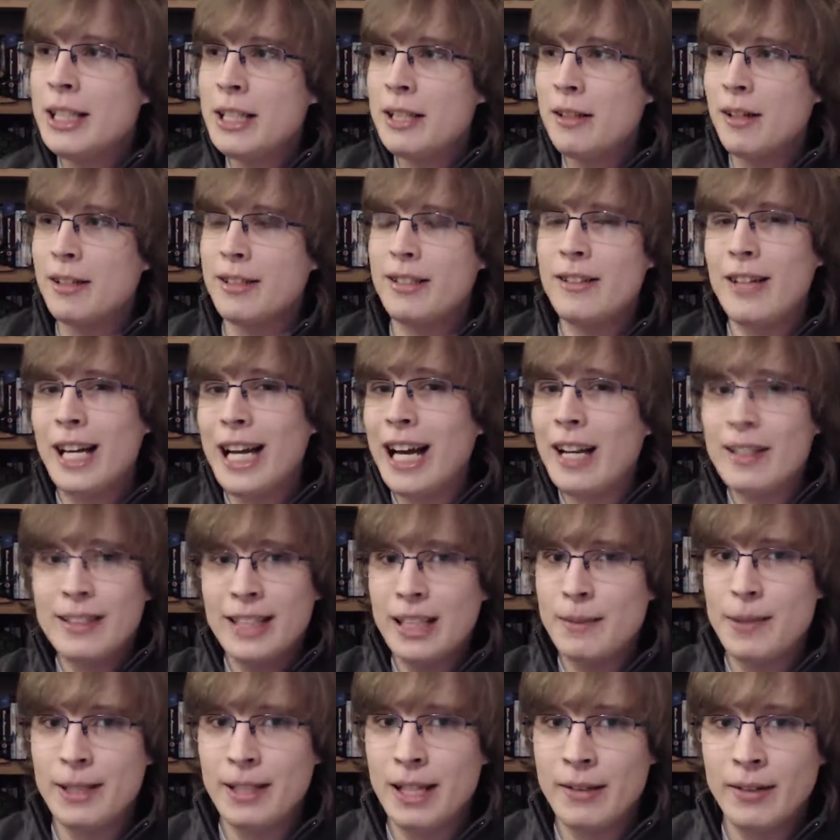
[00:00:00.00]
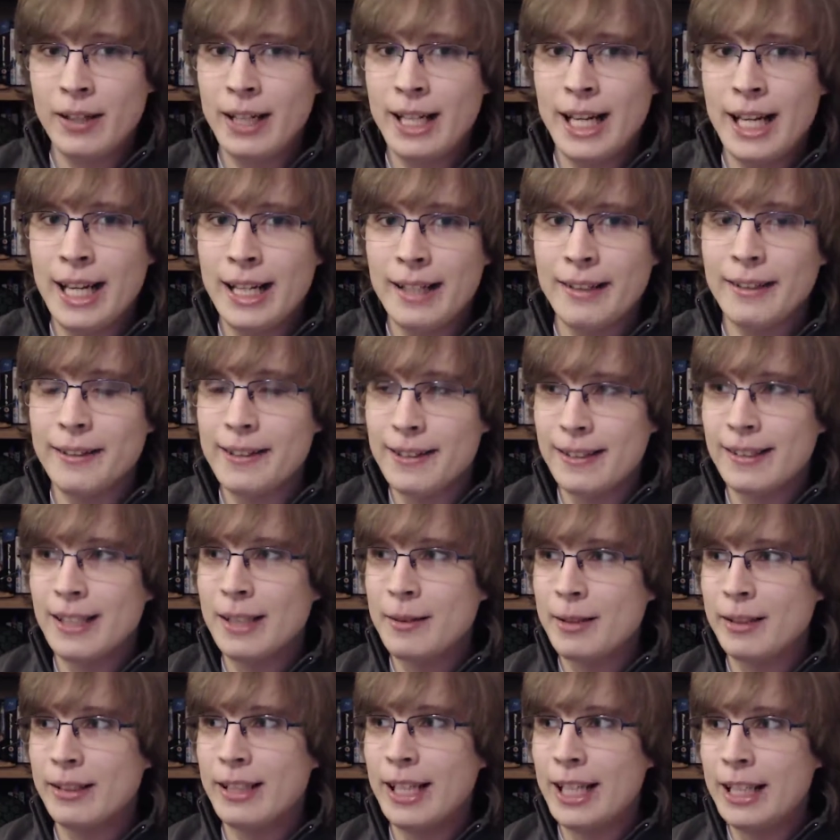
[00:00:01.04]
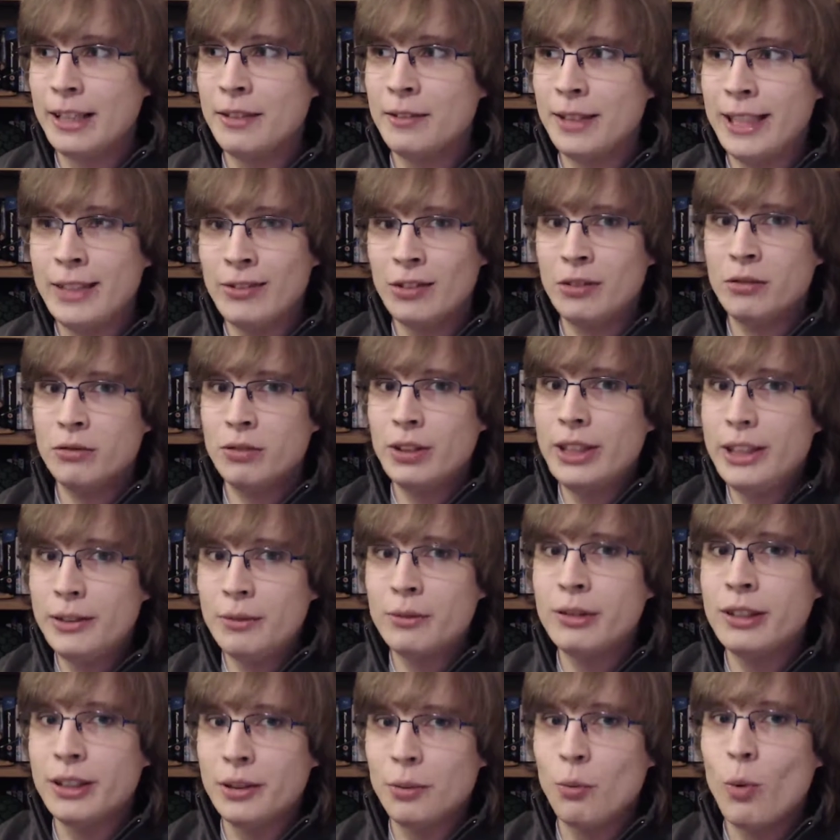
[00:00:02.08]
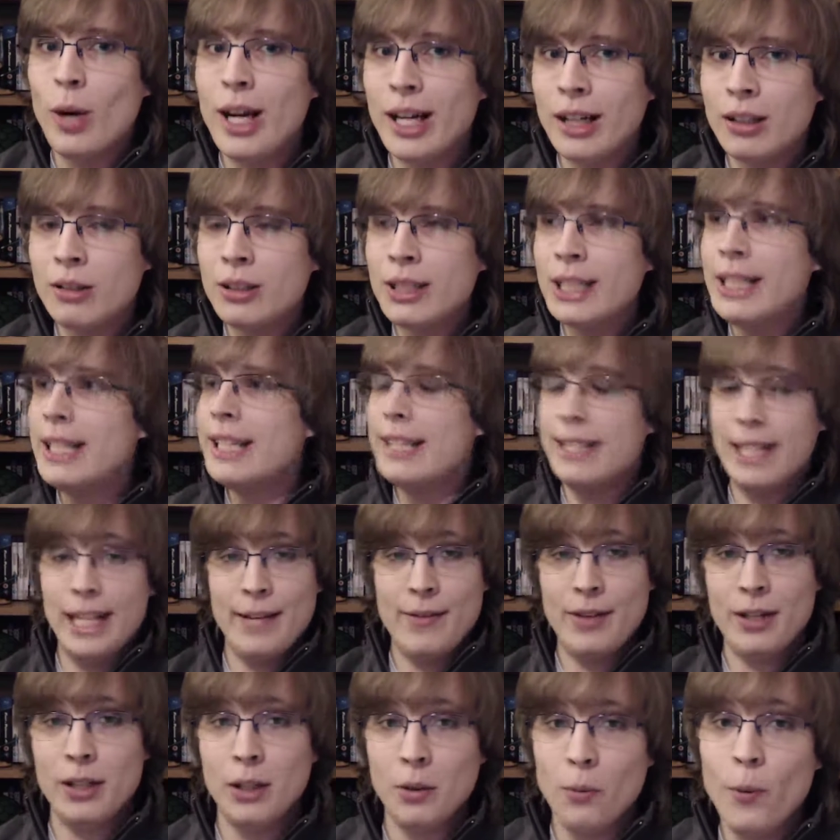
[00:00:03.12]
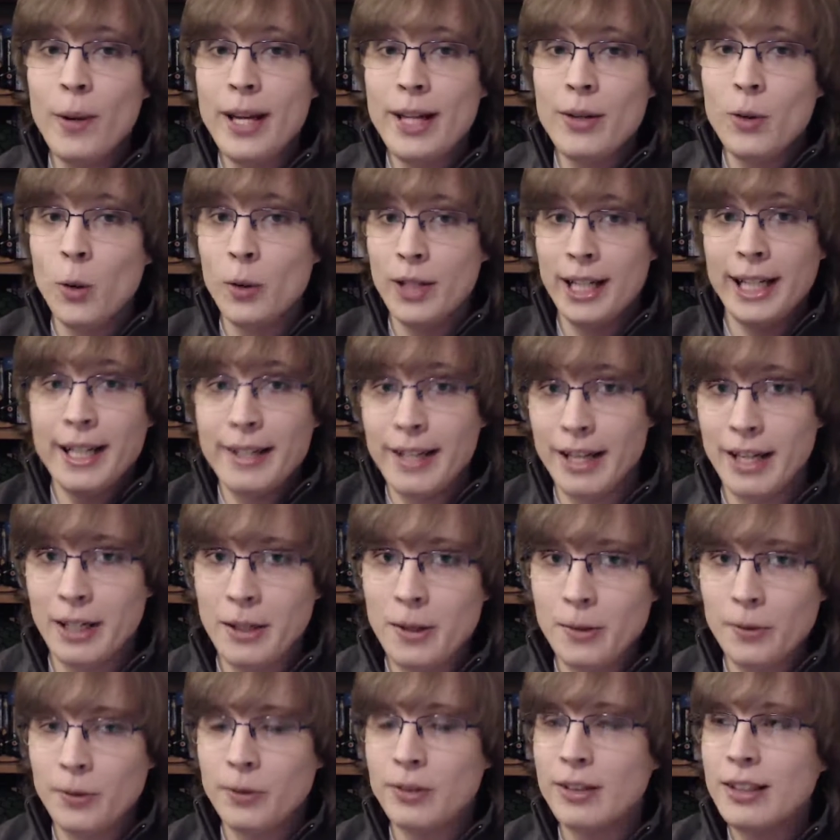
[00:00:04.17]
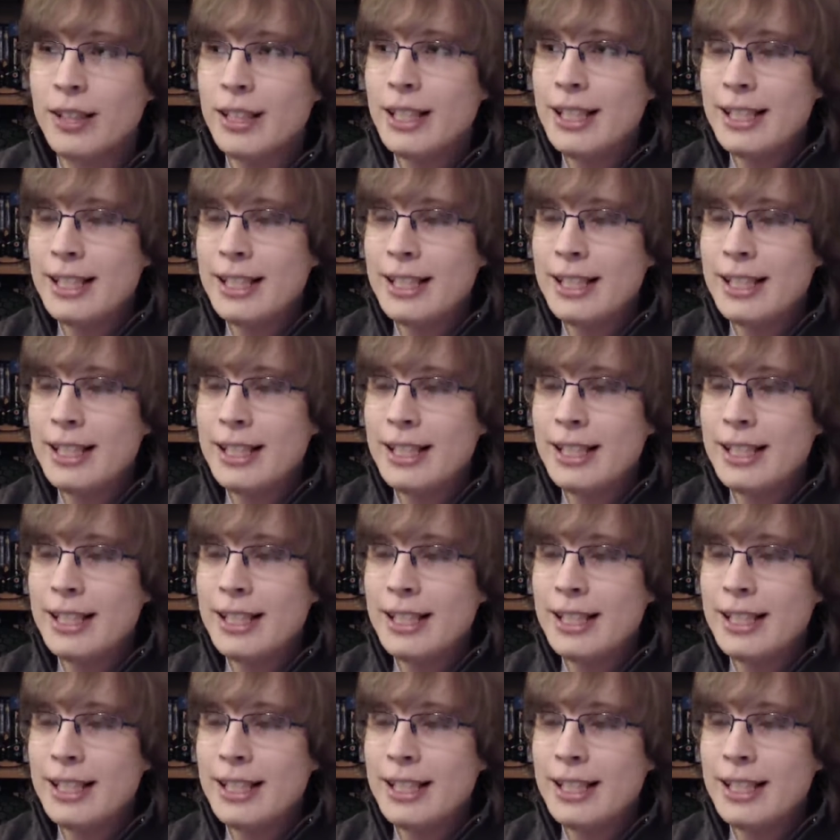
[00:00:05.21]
Because now, how's anime ever going to end? Because anime's going to end either really, really well, they're either going to win, or they're going to lose.